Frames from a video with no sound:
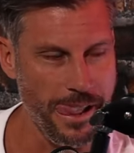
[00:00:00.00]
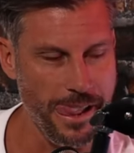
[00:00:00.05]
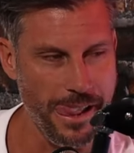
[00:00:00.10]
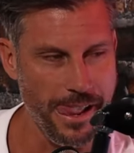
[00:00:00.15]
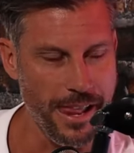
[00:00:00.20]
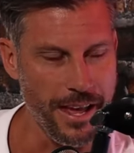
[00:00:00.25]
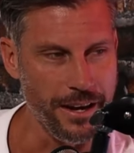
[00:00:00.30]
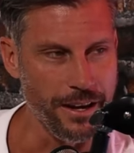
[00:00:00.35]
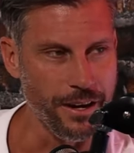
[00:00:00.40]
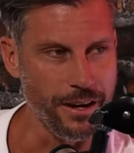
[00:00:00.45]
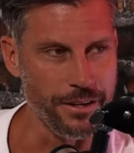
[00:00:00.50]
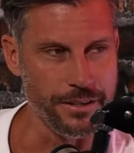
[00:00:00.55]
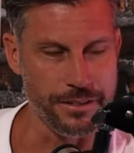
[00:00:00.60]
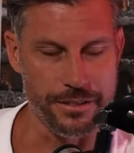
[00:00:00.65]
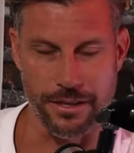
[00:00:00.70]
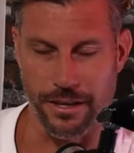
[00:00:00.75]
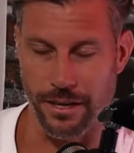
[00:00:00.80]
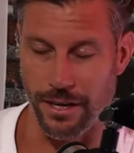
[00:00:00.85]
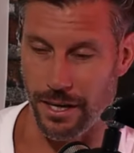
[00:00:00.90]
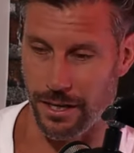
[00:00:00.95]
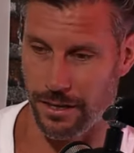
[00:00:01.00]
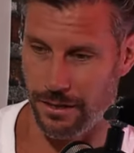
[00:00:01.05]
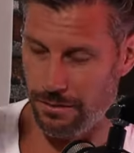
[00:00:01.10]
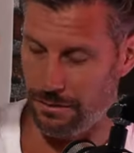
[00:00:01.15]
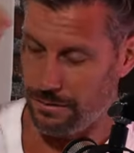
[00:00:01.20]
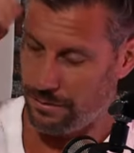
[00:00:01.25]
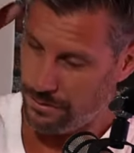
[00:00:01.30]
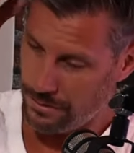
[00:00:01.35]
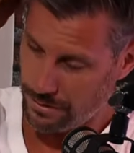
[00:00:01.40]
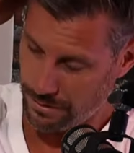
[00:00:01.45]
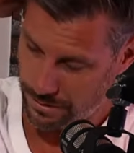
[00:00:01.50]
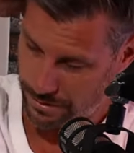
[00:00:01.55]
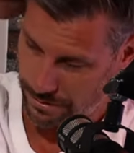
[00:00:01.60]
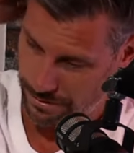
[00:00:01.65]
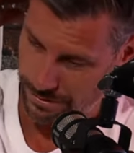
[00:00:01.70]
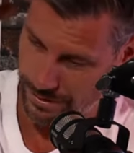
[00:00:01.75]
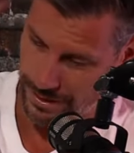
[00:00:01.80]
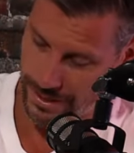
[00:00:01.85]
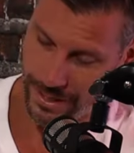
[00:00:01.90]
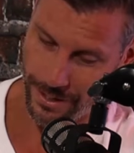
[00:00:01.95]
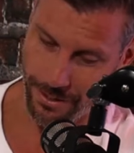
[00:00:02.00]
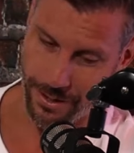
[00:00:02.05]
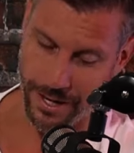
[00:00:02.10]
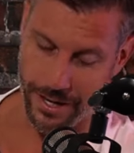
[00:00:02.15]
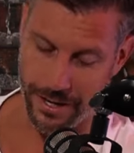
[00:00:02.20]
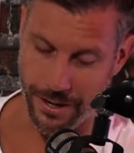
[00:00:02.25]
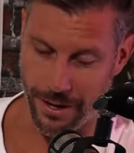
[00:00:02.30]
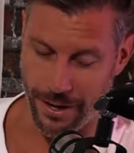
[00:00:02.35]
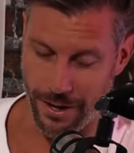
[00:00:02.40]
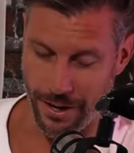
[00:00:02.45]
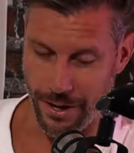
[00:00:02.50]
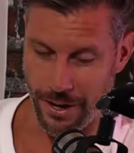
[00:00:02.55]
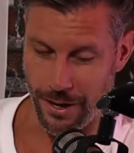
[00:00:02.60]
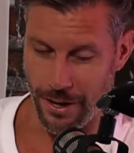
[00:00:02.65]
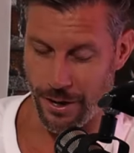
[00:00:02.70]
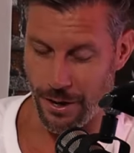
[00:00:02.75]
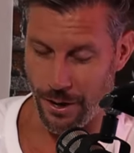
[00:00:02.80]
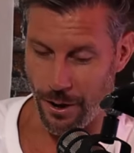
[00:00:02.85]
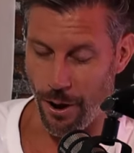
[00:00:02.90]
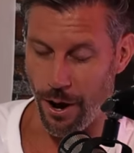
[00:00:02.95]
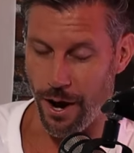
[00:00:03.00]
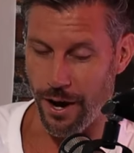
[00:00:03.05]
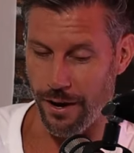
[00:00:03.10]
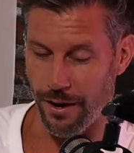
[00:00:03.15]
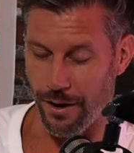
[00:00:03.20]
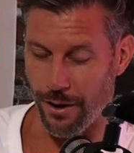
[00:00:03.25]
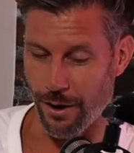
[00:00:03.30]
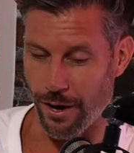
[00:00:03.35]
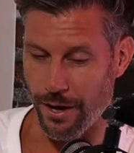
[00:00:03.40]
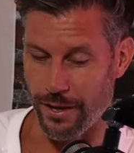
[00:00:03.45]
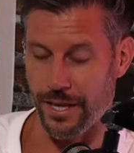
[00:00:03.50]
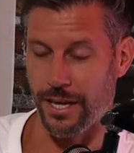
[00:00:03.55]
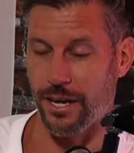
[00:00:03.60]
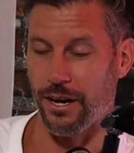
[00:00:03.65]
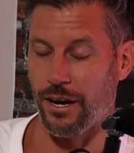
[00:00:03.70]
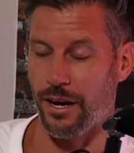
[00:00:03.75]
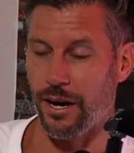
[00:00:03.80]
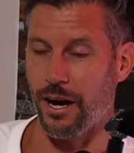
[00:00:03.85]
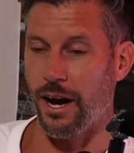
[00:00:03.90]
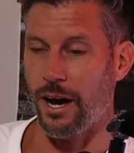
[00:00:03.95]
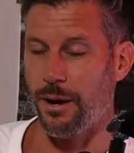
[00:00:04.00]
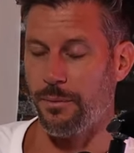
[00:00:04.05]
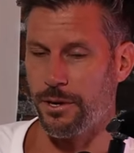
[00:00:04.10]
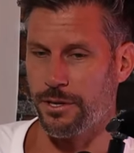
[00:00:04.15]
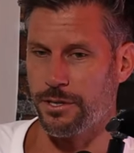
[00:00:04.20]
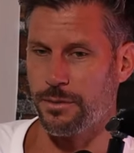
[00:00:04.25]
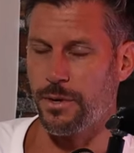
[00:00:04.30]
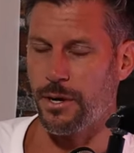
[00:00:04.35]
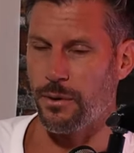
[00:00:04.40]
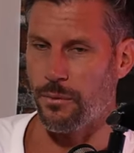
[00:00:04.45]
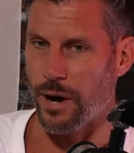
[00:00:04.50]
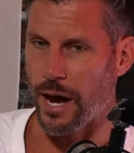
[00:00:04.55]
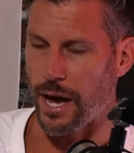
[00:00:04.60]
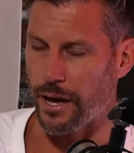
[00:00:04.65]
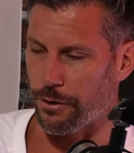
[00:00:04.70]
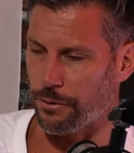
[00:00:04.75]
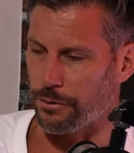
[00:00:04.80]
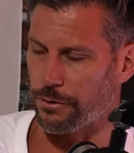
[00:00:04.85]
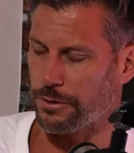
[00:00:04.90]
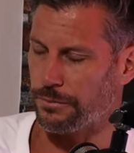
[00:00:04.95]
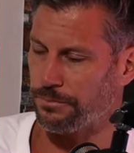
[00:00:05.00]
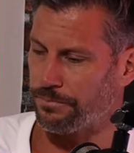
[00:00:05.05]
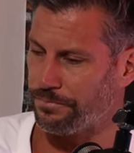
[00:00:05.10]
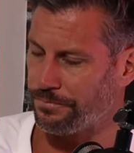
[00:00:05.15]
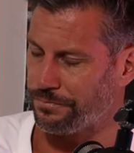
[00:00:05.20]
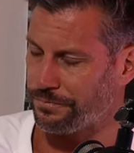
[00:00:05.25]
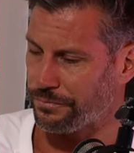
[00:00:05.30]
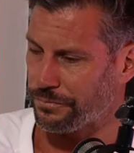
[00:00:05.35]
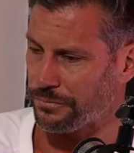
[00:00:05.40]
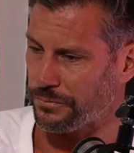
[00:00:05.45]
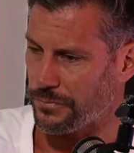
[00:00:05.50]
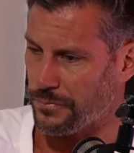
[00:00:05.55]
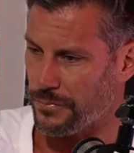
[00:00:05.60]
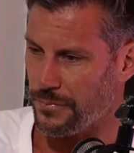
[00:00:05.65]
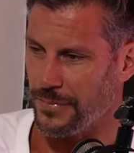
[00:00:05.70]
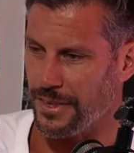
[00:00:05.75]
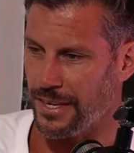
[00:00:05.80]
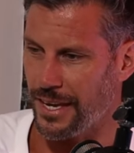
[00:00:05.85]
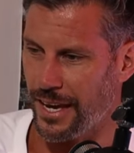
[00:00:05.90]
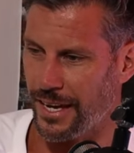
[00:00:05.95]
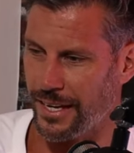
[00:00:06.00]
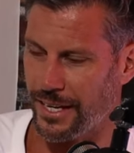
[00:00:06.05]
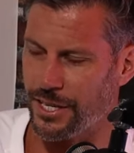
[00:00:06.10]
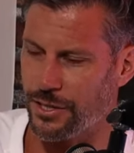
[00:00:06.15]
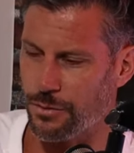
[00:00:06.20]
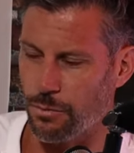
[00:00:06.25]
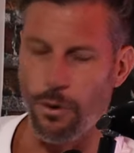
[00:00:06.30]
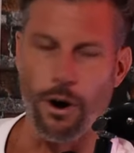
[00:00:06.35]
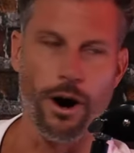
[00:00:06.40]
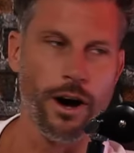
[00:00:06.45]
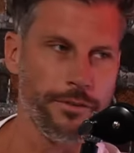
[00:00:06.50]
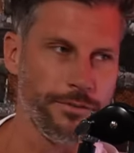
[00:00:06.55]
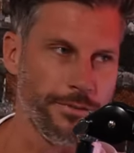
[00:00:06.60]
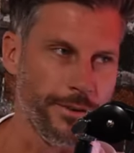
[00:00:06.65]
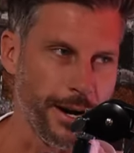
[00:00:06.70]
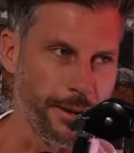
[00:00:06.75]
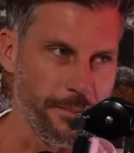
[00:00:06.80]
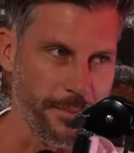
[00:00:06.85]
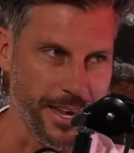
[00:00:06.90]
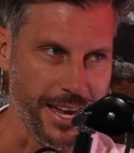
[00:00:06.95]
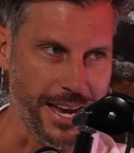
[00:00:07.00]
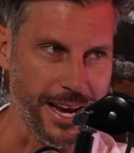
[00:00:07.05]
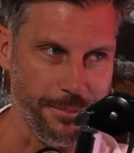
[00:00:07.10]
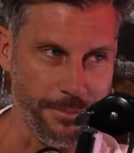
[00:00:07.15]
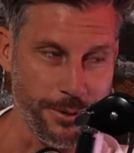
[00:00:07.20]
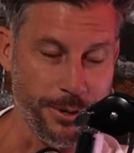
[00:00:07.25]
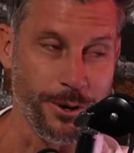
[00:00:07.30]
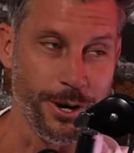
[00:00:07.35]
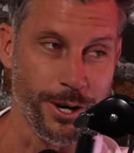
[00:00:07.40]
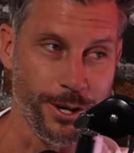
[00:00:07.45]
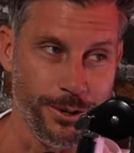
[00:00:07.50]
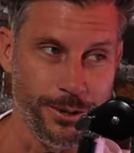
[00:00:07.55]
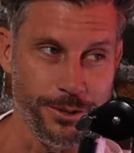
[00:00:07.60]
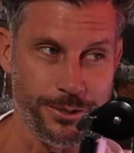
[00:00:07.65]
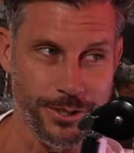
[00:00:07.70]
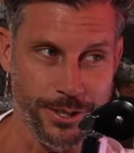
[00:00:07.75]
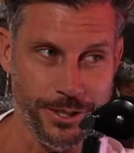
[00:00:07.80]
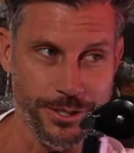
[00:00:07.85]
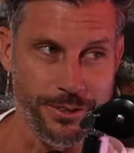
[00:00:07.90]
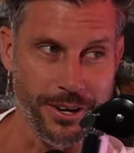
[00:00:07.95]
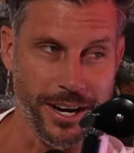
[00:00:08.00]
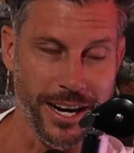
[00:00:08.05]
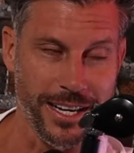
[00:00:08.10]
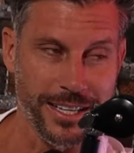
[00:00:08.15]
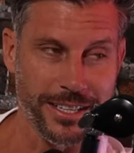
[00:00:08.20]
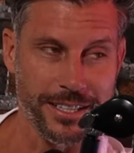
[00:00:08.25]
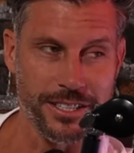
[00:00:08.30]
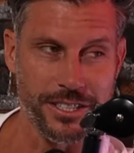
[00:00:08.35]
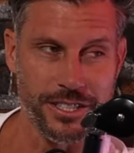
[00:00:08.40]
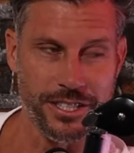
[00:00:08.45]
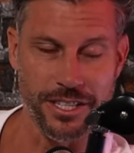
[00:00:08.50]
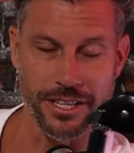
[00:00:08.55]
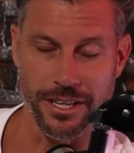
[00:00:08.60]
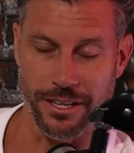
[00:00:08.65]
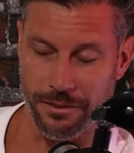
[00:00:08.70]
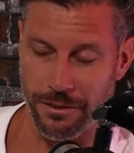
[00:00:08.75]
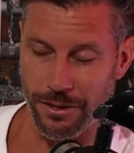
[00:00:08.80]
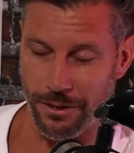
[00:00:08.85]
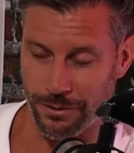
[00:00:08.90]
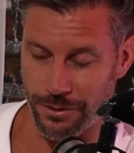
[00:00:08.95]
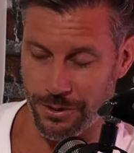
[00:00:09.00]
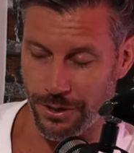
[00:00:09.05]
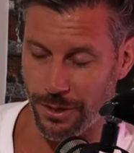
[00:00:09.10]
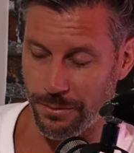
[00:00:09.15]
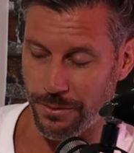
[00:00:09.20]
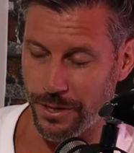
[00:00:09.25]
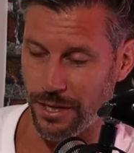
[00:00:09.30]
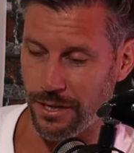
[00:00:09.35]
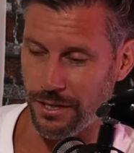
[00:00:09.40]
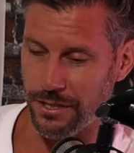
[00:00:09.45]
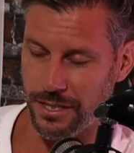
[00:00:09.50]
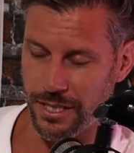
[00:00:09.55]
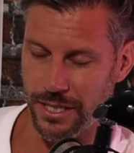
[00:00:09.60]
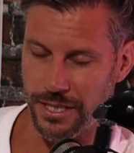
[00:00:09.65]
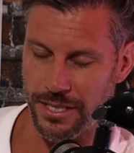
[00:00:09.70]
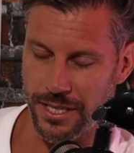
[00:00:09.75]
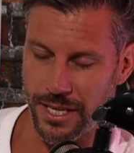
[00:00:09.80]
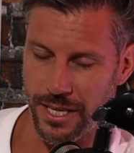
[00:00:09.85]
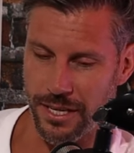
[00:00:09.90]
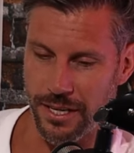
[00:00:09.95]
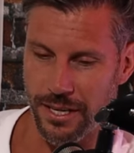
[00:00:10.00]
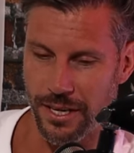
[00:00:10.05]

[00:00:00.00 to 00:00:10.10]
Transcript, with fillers: and I was like, "Oh." Anyway. I, I then got home and I was a bit rattled, and his wife rang me up, who I also trained and she, a long time ago, and she said,